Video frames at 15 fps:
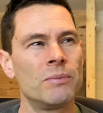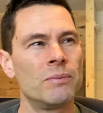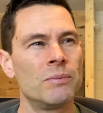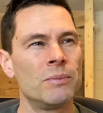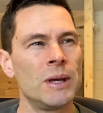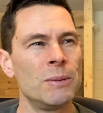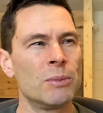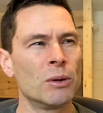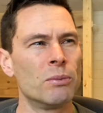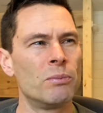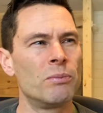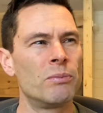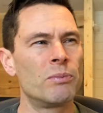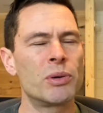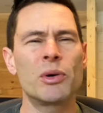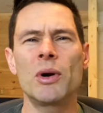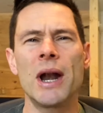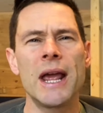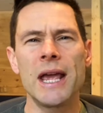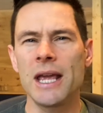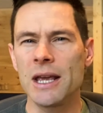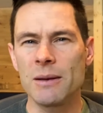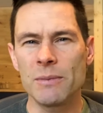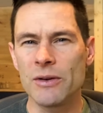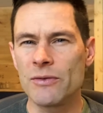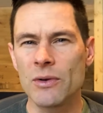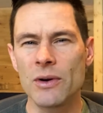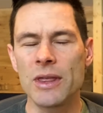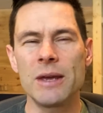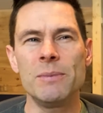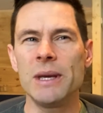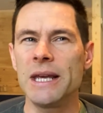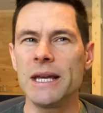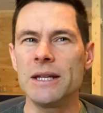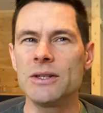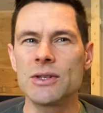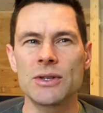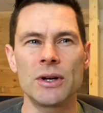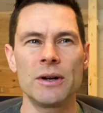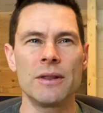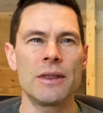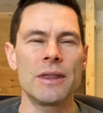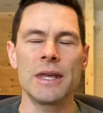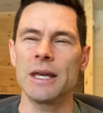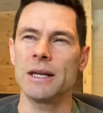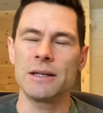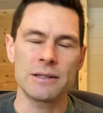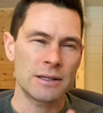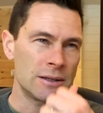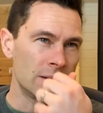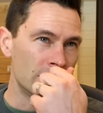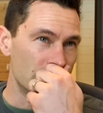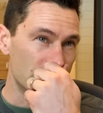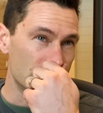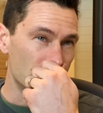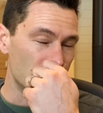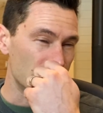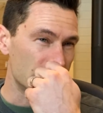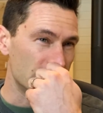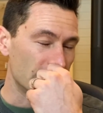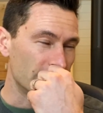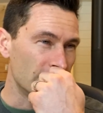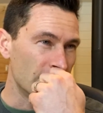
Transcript: people praying before they begin certain things and this sort of stuff.